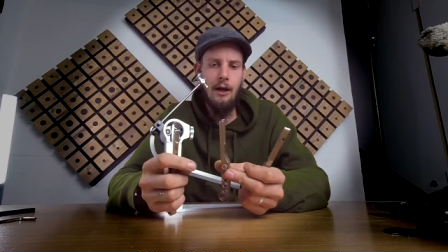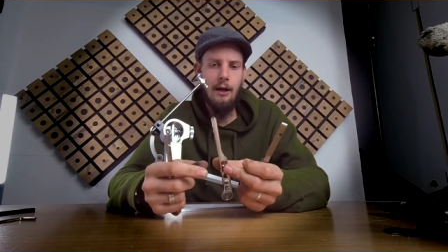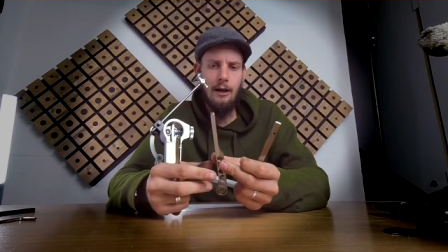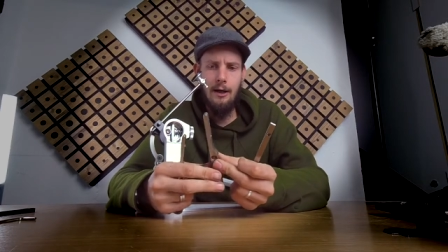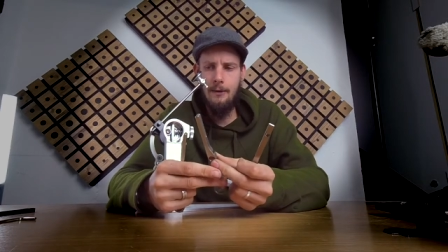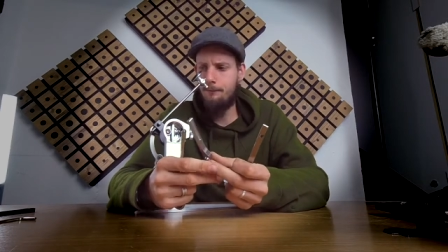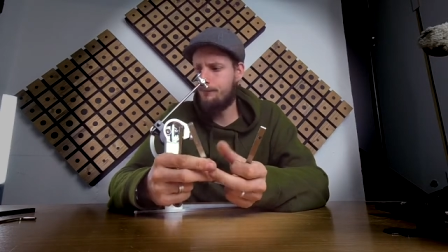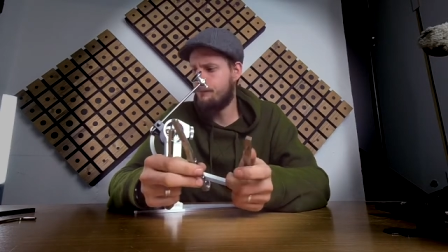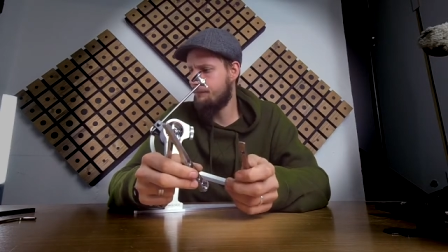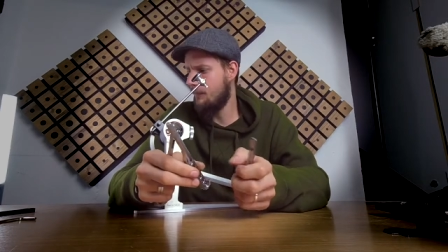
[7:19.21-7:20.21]

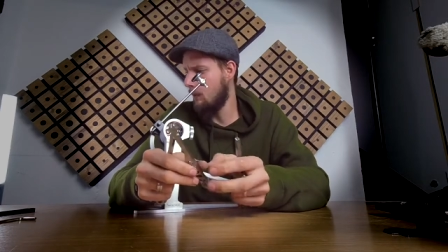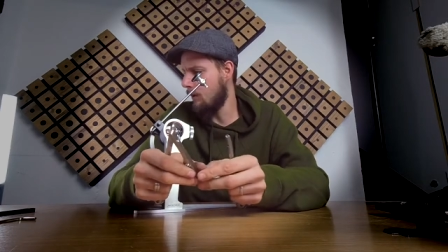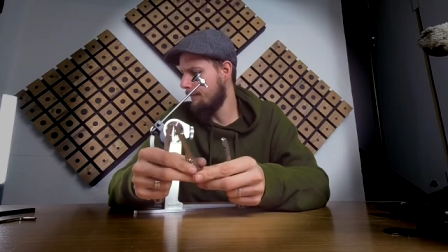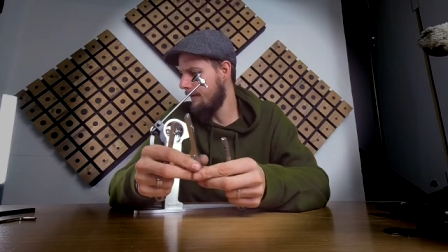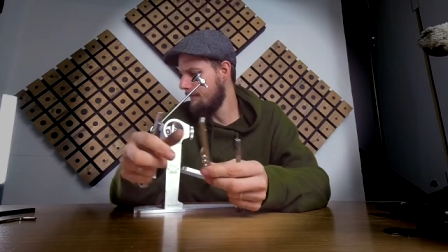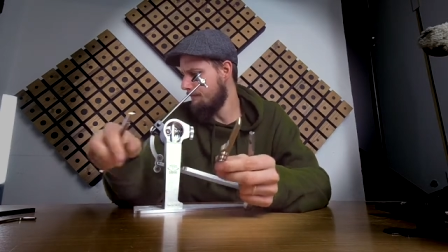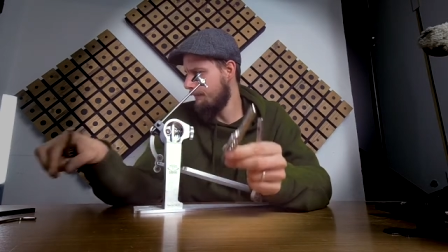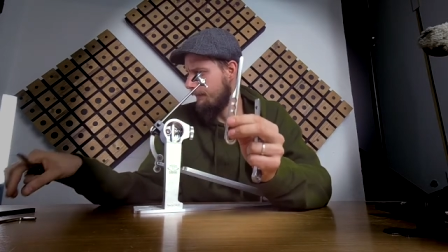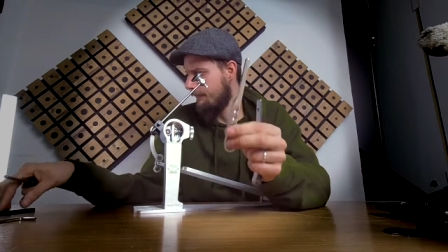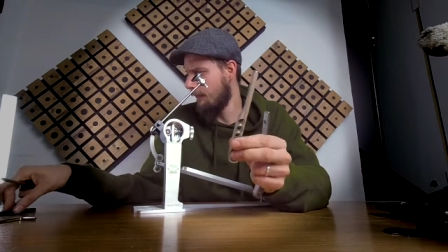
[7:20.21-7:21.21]
One thing,
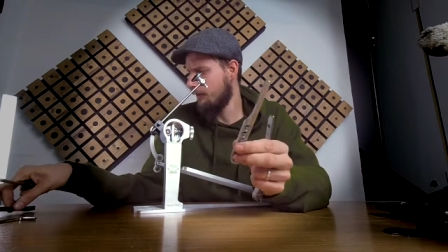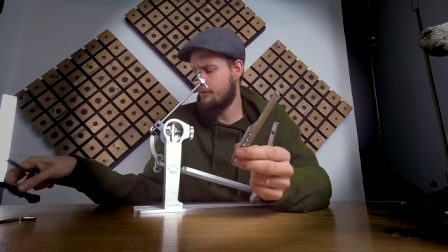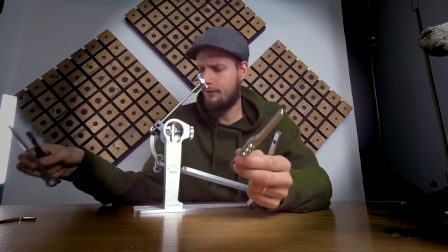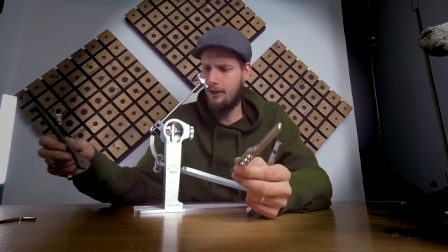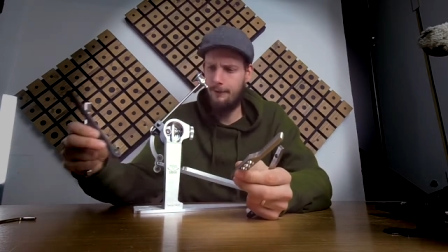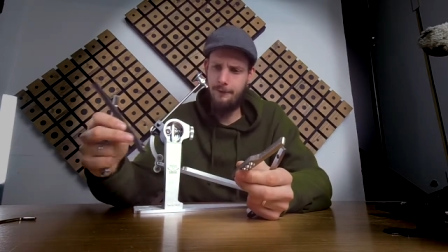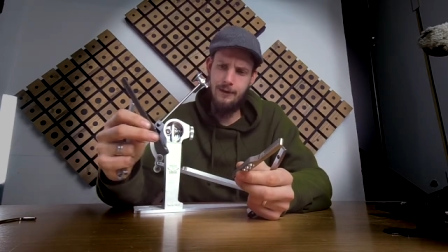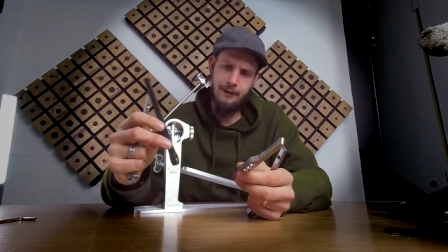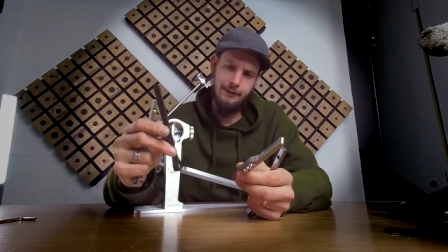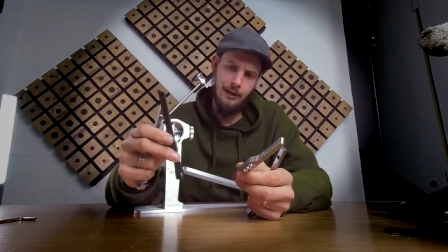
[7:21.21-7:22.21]
first, if
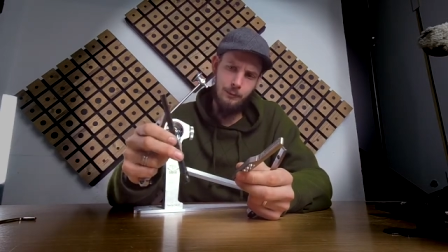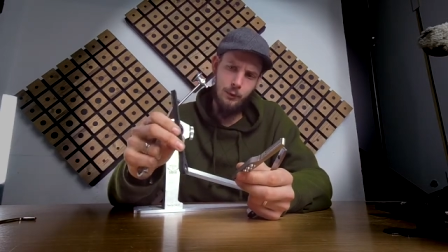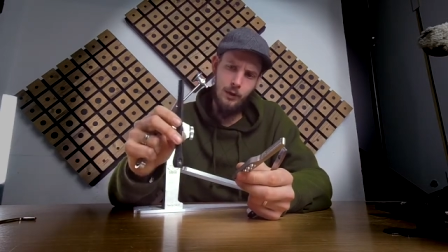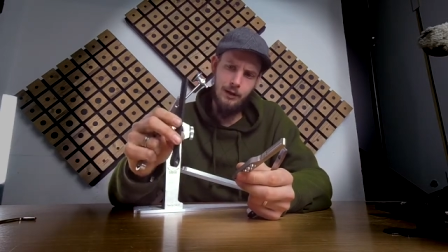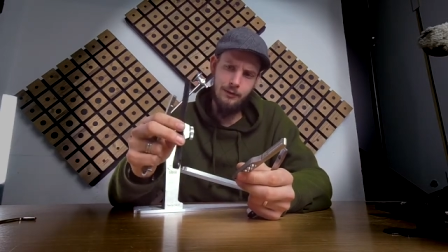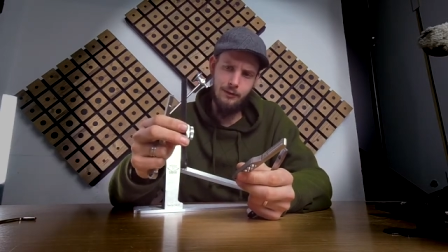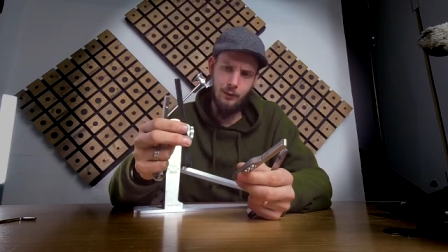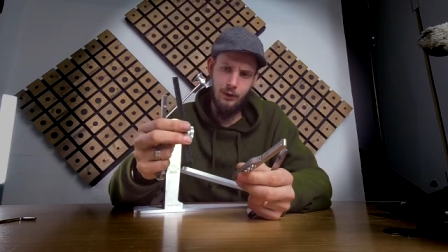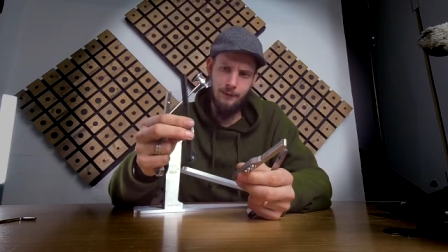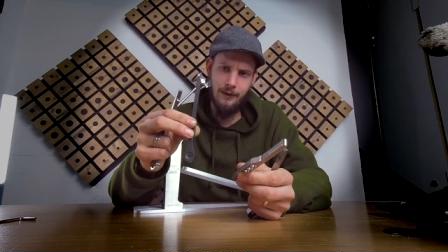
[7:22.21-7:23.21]
this upgrade
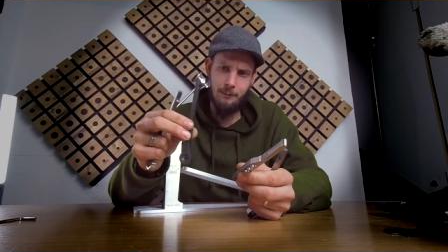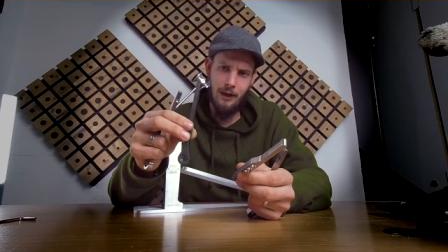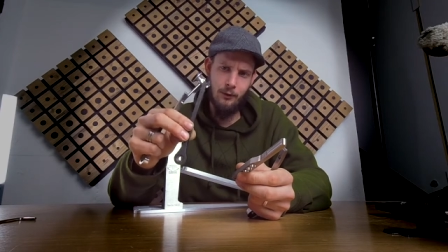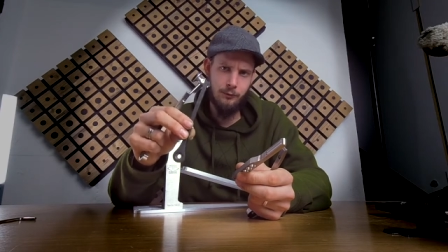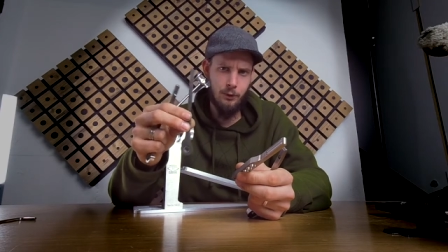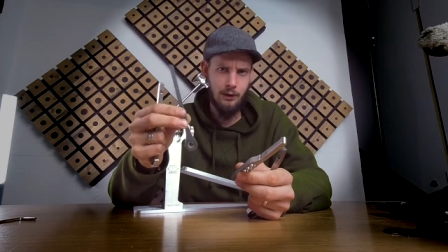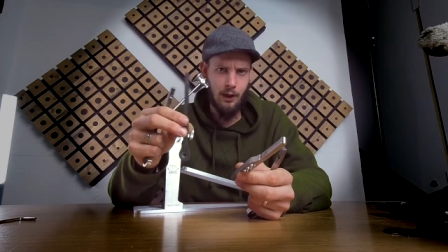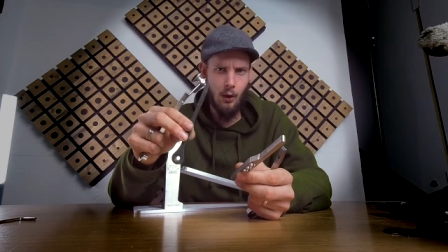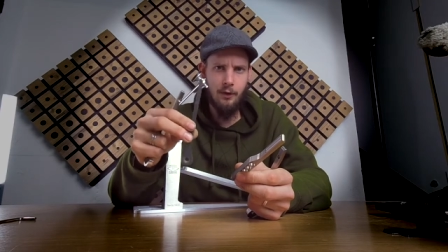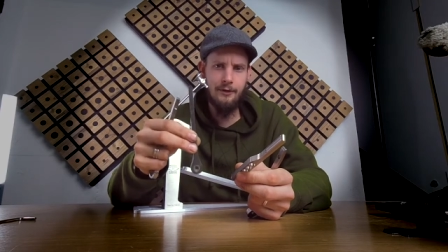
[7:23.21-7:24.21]
or if this Biros rod
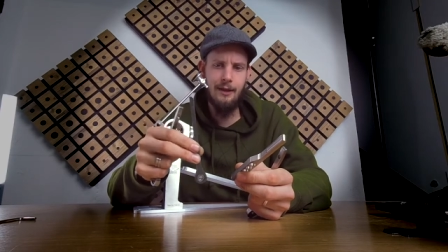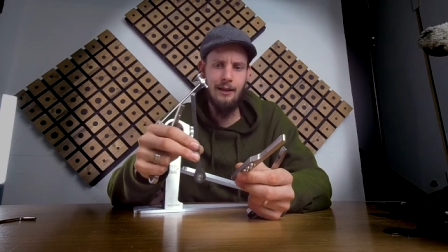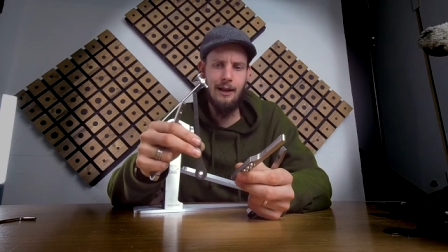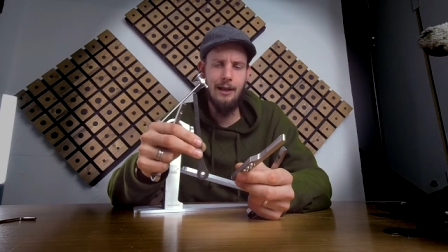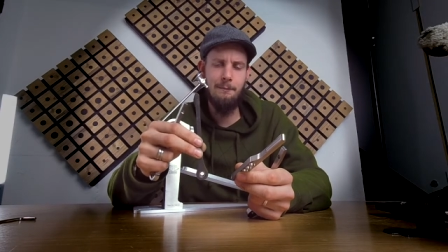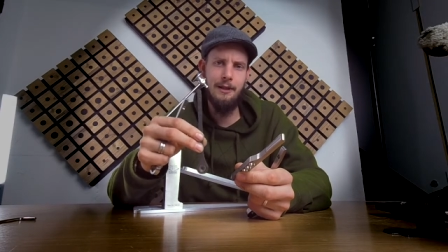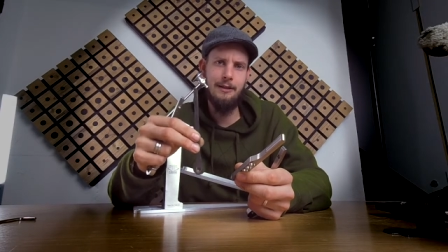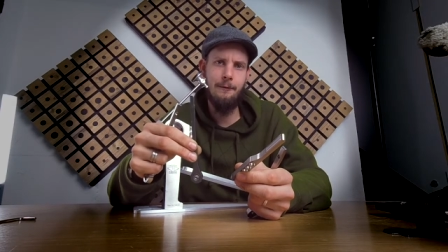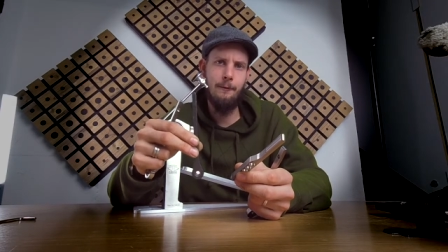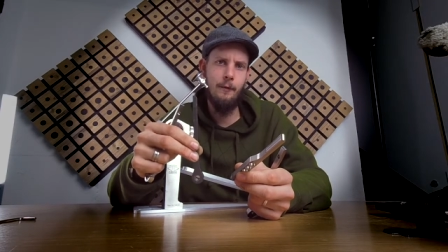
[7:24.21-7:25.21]
looks a little bit
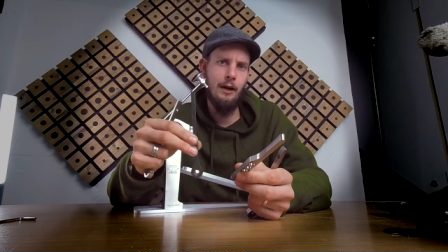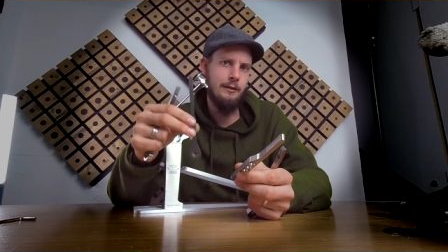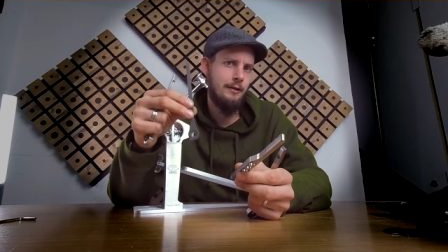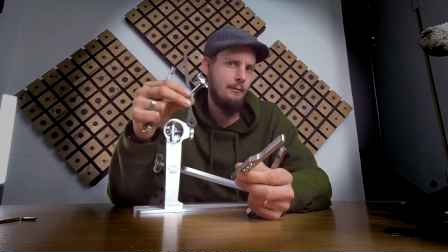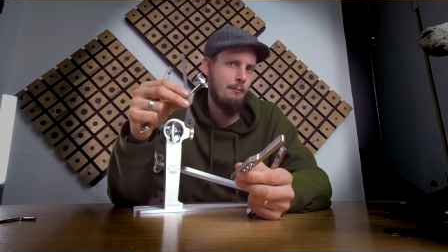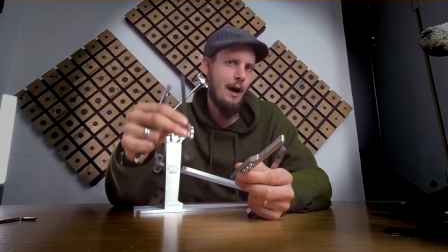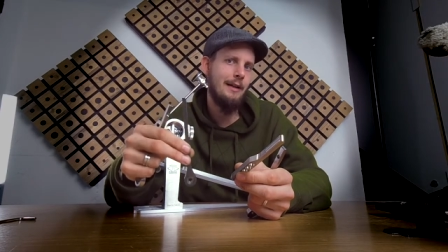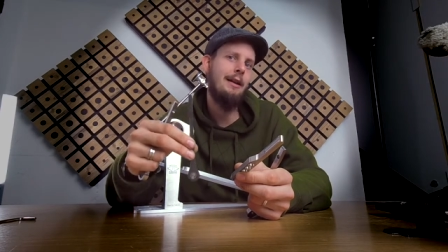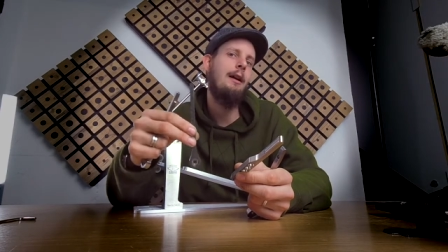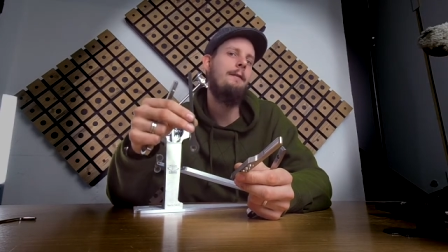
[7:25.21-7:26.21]
different, you
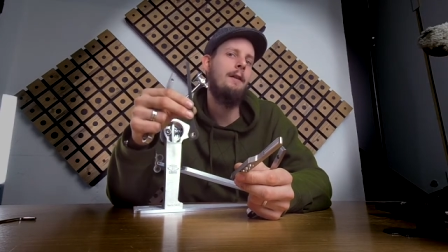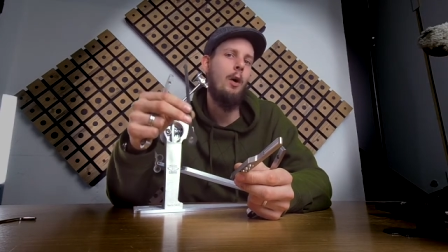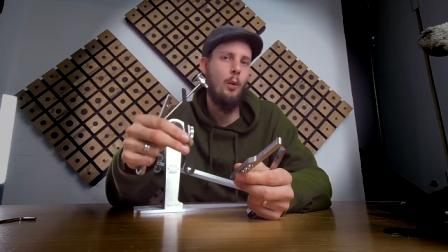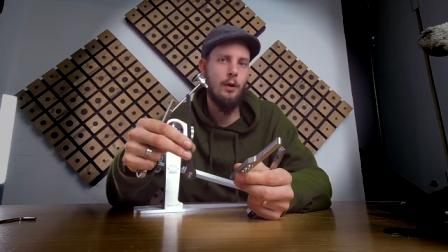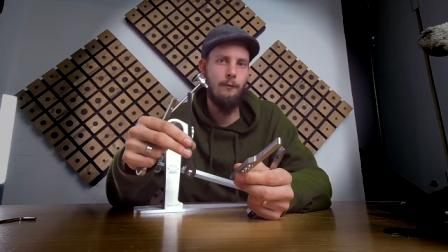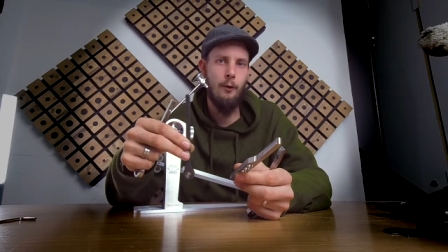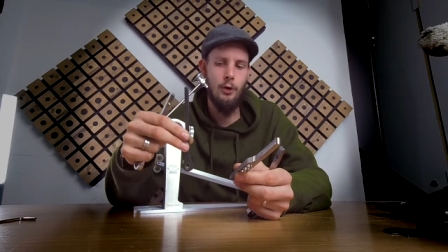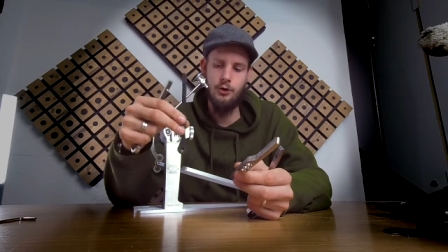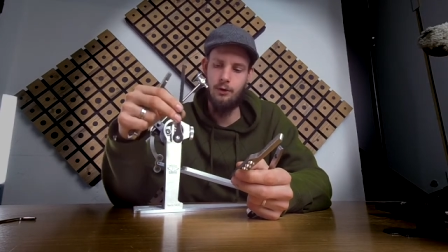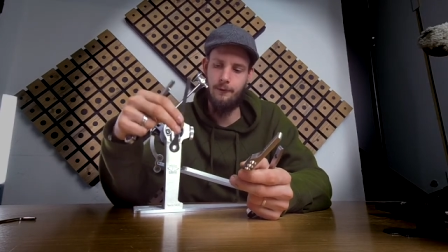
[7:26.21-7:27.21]
might have an older
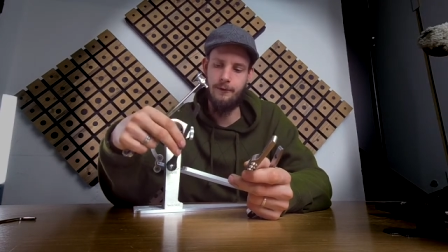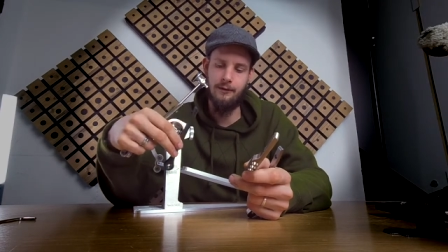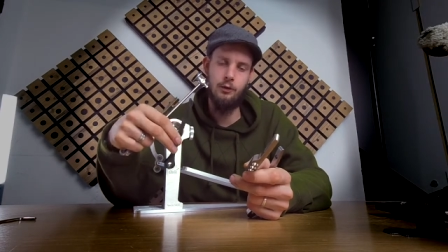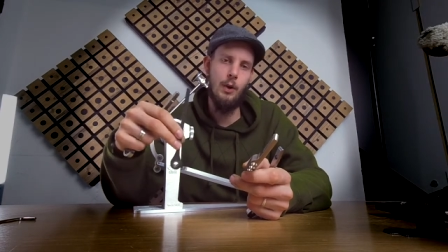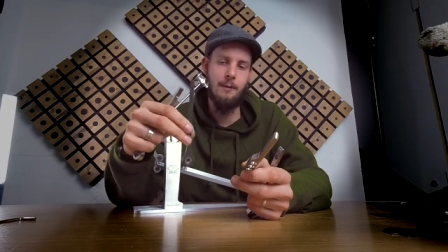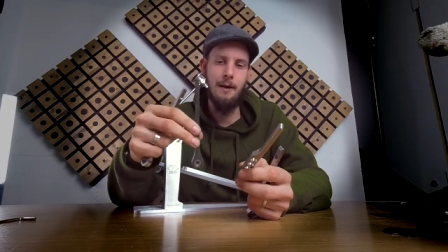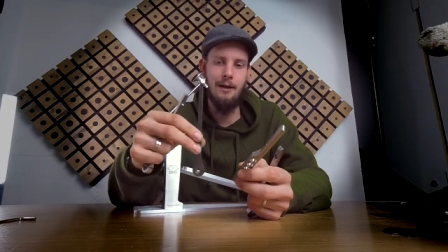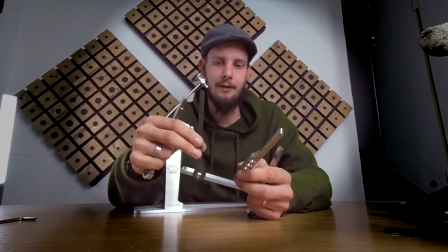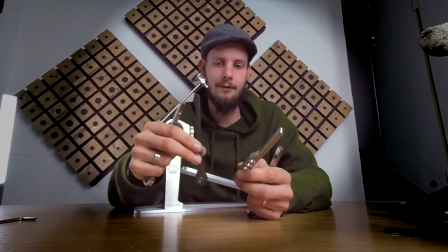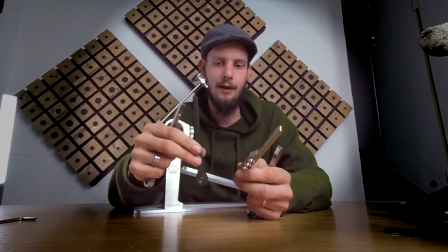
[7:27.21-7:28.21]
version of these trick pedals.